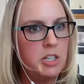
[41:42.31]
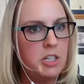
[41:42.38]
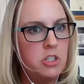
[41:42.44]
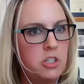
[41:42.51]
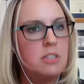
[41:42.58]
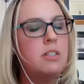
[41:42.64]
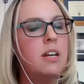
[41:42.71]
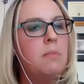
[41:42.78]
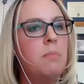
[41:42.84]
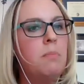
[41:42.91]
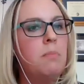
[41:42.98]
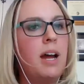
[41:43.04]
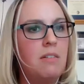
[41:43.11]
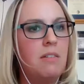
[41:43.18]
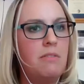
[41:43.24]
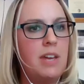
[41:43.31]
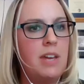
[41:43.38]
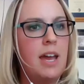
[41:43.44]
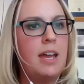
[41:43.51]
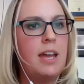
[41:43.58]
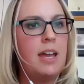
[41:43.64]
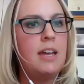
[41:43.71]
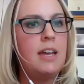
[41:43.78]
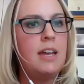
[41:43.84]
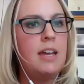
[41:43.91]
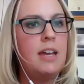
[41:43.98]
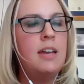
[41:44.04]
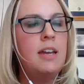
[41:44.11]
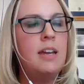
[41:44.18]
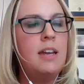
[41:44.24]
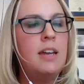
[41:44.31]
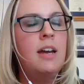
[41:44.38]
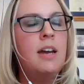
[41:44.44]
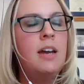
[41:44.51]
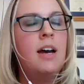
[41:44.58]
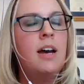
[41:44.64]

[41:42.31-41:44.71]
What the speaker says: help you with the language. It's done by the VA.